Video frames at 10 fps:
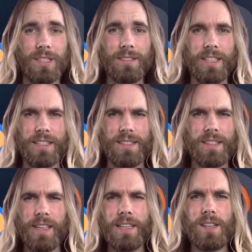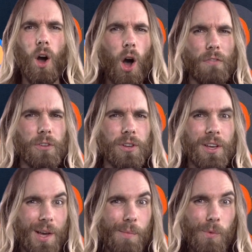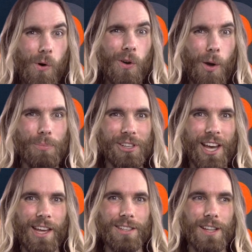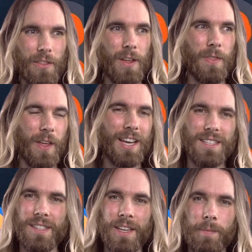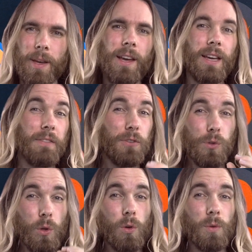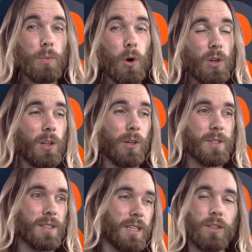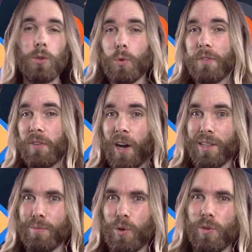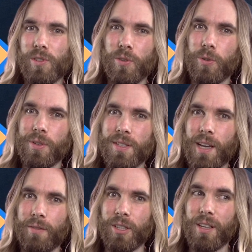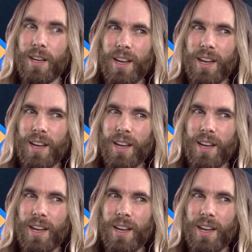things. Things are often more complicated than they seem. If you look more closely, you will find more to discover.